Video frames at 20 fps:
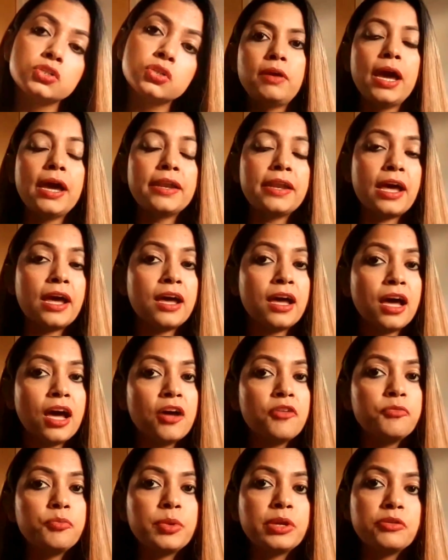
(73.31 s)
And I
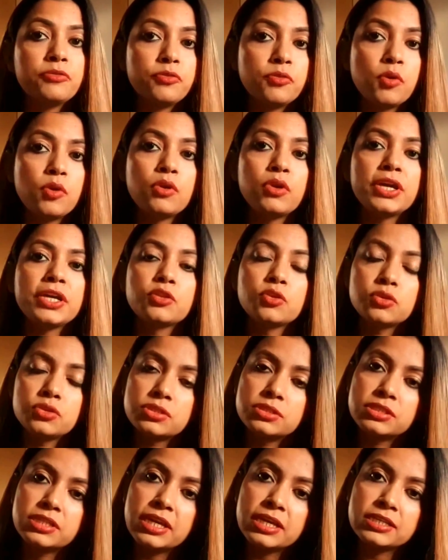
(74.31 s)
have been following
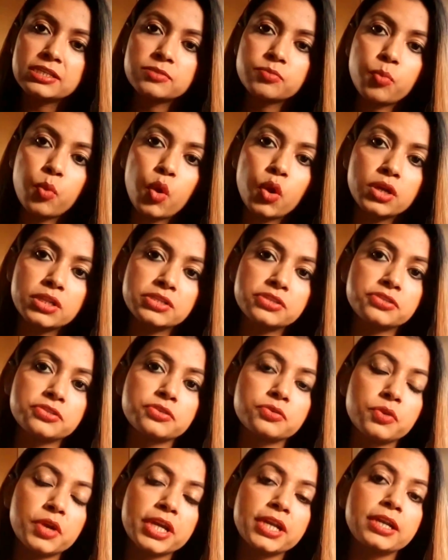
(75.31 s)
those 6 points
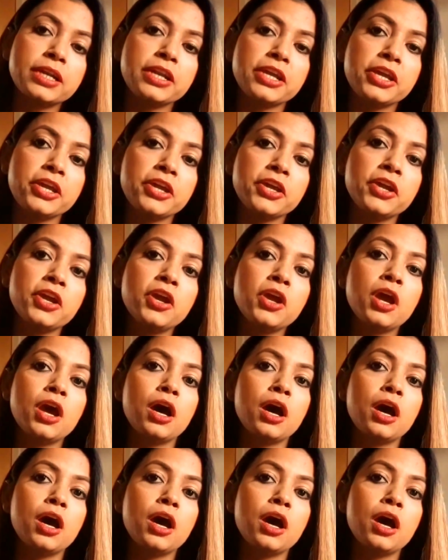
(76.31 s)
strictly